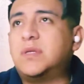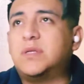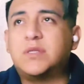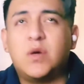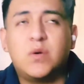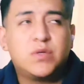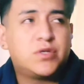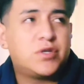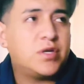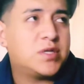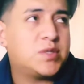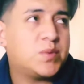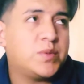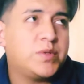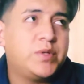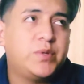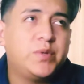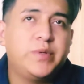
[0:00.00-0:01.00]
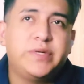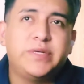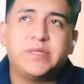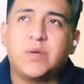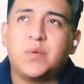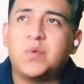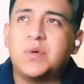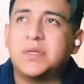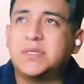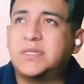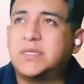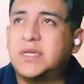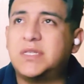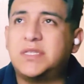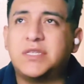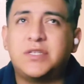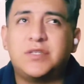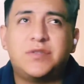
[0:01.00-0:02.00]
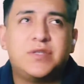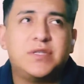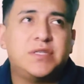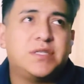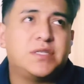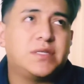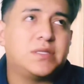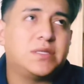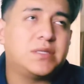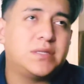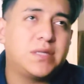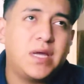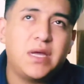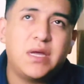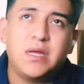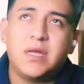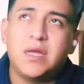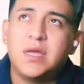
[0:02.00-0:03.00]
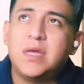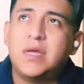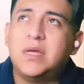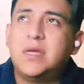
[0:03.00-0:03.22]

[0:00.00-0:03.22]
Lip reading: The tow trucks weren't doing it. They wanted 600 just to stay.